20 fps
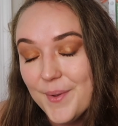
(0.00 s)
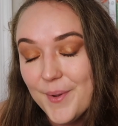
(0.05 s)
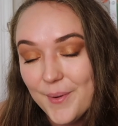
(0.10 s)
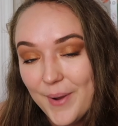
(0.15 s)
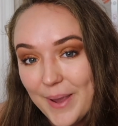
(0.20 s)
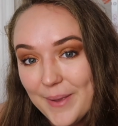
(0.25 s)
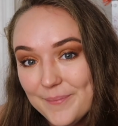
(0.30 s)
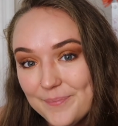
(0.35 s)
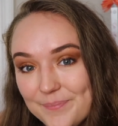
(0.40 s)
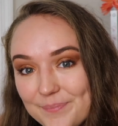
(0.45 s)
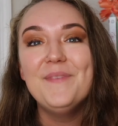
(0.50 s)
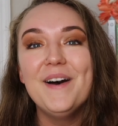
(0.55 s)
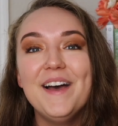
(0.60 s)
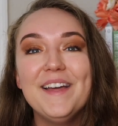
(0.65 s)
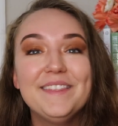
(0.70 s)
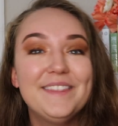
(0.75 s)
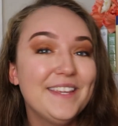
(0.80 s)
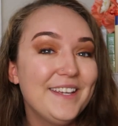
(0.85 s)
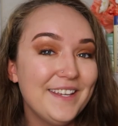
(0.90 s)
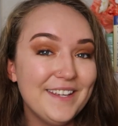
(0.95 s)
Okay,
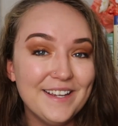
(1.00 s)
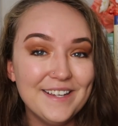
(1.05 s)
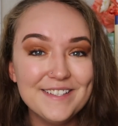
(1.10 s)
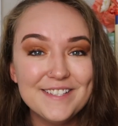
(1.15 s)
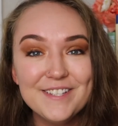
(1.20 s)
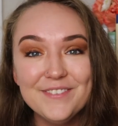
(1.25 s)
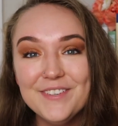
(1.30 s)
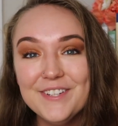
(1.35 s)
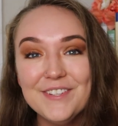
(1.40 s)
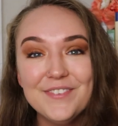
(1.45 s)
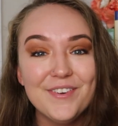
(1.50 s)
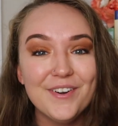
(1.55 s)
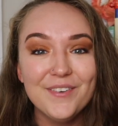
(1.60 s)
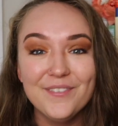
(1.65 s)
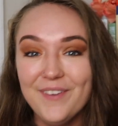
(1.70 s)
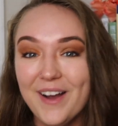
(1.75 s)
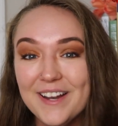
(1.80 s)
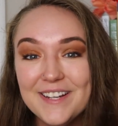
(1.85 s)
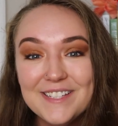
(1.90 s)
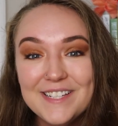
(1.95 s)
but thank you guys so much for
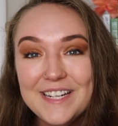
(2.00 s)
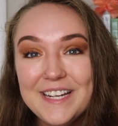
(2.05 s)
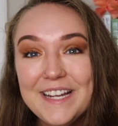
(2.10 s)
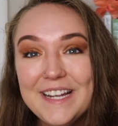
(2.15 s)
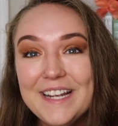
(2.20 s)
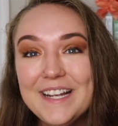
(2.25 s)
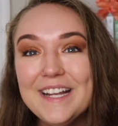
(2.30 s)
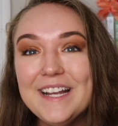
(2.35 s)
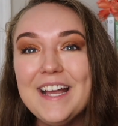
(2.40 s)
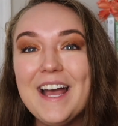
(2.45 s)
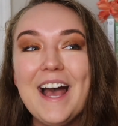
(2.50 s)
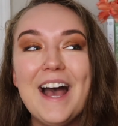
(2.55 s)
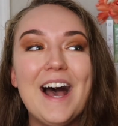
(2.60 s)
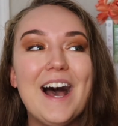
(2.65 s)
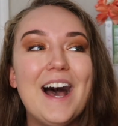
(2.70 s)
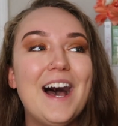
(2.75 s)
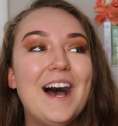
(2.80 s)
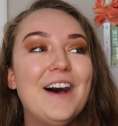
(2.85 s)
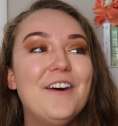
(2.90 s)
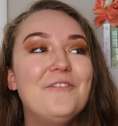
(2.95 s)
watching.
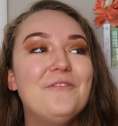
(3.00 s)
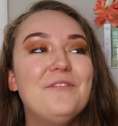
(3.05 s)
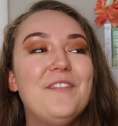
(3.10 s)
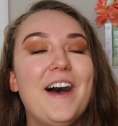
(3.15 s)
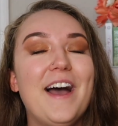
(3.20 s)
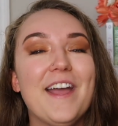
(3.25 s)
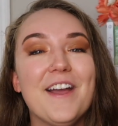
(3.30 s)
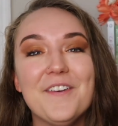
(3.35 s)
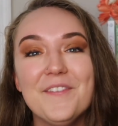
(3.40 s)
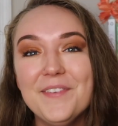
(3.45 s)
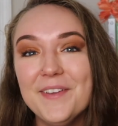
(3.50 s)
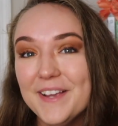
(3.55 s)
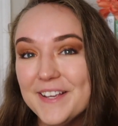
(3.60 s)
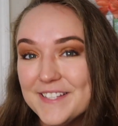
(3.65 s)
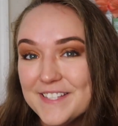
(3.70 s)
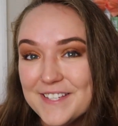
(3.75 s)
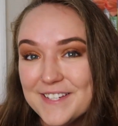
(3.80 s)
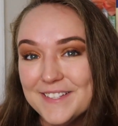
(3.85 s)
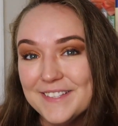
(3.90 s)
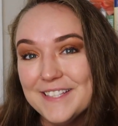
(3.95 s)
I hope you
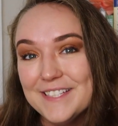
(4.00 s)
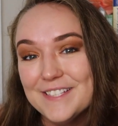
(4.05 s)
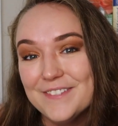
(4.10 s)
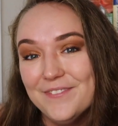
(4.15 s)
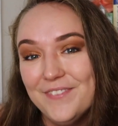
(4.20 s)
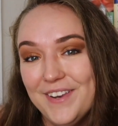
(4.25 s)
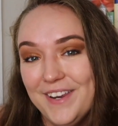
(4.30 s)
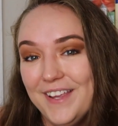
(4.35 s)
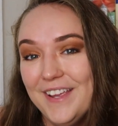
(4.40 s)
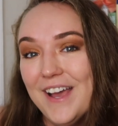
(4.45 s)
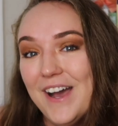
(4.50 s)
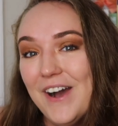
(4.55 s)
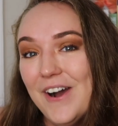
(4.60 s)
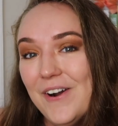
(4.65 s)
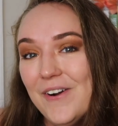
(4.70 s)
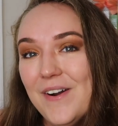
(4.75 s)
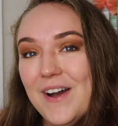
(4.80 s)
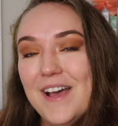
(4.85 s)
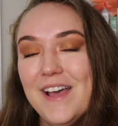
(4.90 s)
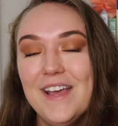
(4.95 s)
guys enjoyed this
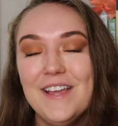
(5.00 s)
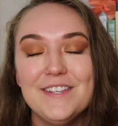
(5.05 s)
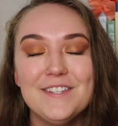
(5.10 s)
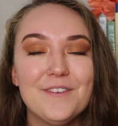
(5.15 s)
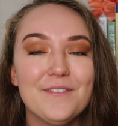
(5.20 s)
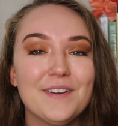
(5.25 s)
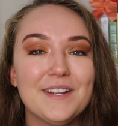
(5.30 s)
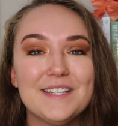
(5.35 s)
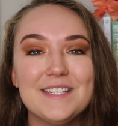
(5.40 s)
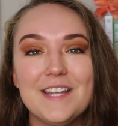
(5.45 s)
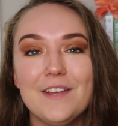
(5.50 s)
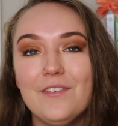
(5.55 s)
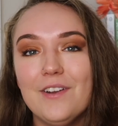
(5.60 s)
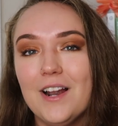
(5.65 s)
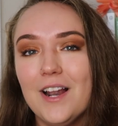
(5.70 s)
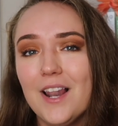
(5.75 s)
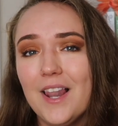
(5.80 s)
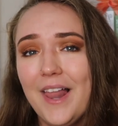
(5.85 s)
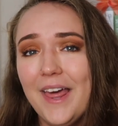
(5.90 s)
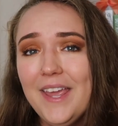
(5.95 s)
video. Don't forget to give it
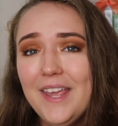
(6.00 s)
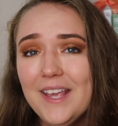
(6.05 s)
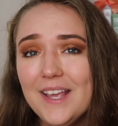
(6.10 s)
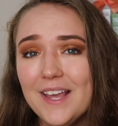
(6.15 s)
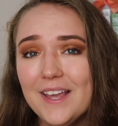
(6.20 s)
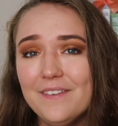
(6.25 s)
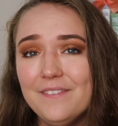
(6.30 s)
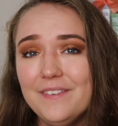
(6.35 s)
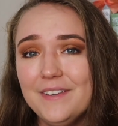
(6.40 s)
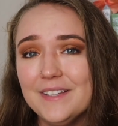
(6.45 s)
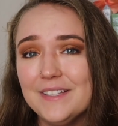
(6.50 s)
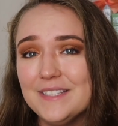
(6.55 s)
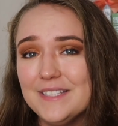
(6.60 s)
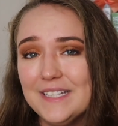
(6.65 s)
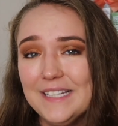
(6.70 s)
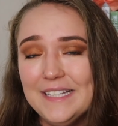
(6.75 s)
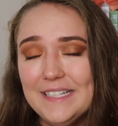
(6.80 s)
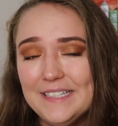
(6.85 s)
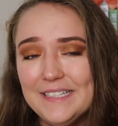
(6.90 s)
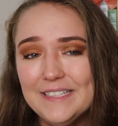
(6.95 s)
a like if you
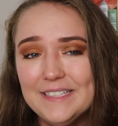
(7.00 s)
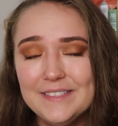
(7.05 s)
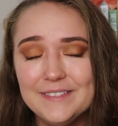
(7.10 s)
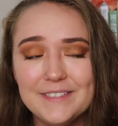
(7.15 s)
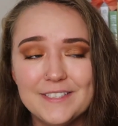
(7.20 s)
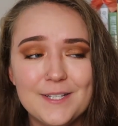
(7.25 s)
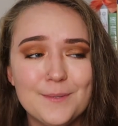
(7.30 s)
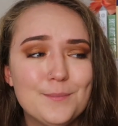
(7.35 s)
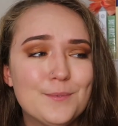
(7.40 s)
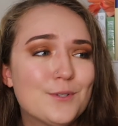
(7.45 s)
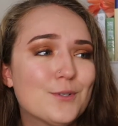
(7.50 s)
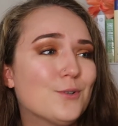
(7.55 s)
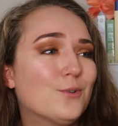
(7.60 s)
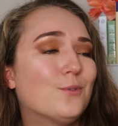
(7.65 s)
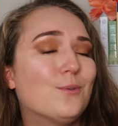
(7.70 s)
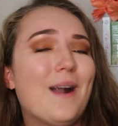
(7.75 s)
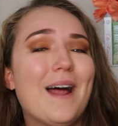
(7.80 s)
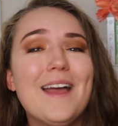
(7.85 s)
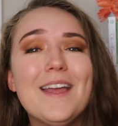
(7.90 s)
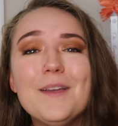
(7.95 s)
did,
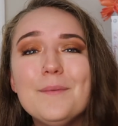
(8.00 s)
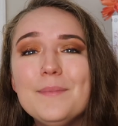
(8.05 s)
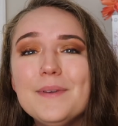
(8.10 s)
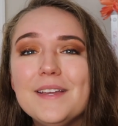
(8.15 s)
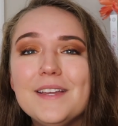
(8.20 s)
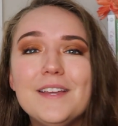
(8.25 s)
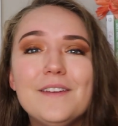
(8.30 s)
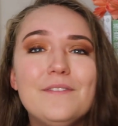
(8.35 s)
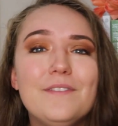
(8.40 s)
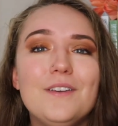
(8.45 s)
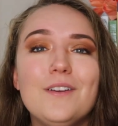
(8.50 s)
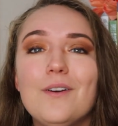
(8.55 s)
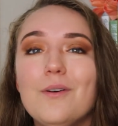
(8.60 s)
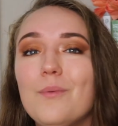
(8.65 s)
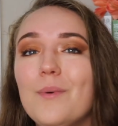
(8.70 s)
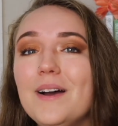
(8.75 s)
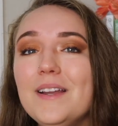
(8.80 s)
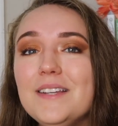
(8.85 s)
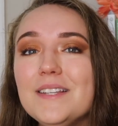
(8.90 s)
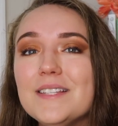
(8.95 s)
subscribe if you
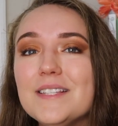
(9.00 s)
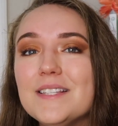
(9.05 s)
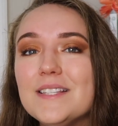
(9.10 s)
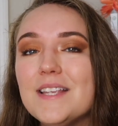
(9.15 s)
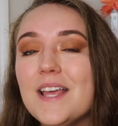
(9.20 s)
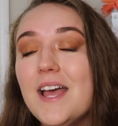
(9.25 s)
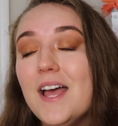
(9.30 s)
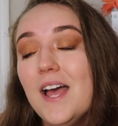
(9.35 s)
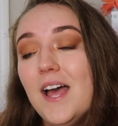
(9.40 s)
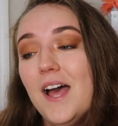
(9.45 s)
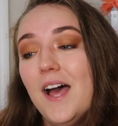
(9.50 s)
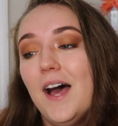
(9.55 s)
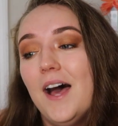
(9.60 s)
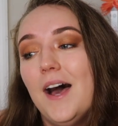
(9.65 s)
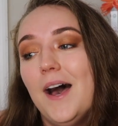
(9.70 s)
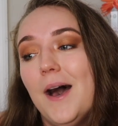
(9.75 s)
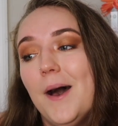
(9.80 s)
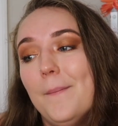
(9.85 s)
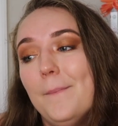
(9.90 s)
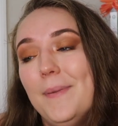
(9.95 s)
want,
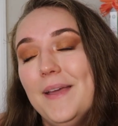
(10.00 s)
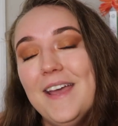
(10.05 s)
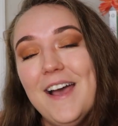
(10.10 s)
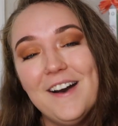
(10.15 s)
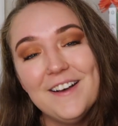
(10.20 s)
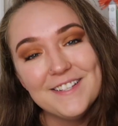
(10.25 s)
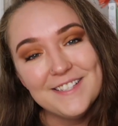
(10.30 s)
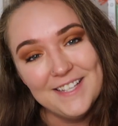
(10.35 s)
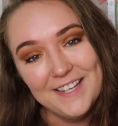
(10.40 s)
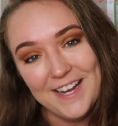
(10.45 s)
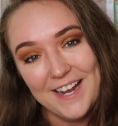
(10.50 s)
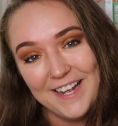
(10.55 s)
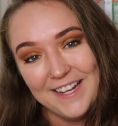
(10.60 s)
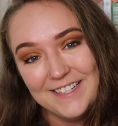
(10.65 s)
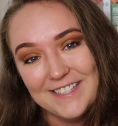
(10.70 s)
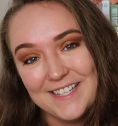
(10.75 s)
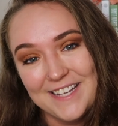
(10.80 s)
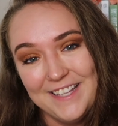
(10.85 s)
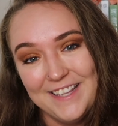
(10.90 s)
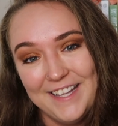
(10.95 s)
but yeah, I'll see you
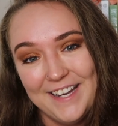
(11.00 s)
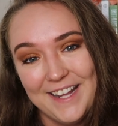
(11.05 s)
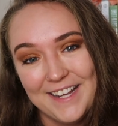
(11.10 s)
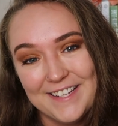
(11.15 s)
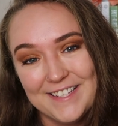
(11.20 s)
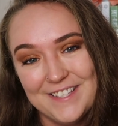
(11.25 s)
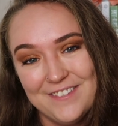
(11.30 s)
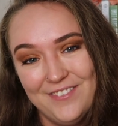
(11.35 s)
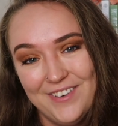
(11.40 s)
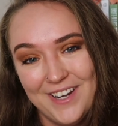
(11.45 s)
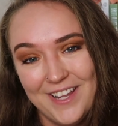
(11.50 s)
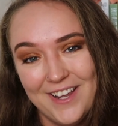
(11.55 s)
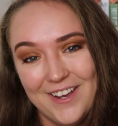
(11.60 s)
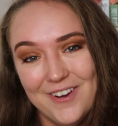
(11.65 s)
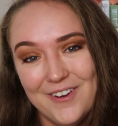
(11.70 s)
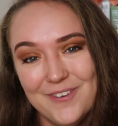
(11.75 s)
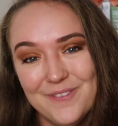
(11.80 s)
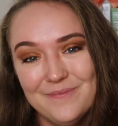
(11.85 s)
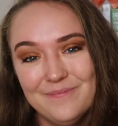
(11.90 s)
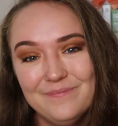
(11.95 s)
guys in the next
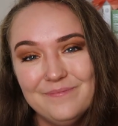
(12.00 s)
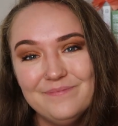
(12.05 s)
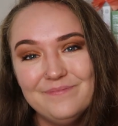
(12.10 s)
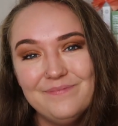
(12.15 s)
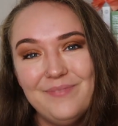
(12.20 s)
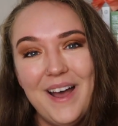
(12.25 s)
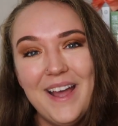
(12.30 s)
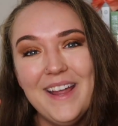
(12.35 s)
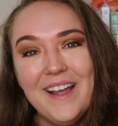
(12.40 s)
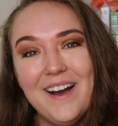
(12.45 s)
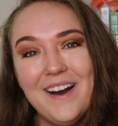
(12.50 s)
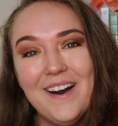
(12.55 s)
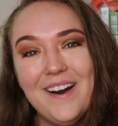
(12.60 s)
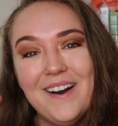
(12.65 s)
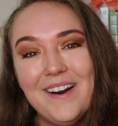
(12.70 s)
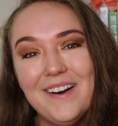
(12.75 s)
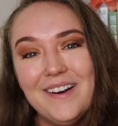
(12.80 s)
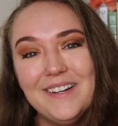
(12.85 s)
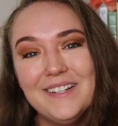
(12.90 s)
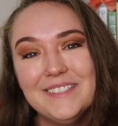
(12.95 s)
video. Bye
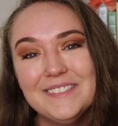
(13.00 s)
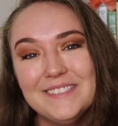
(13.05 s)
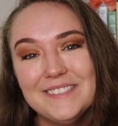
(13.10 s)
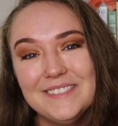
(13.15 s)
y'all.